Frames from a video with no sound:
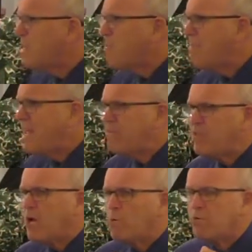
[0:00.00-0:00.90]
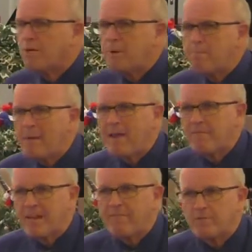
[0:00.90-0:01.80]
even though some of them may have
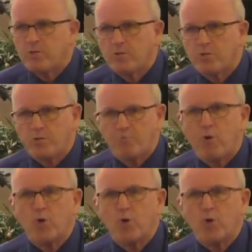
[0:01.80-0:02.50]
left for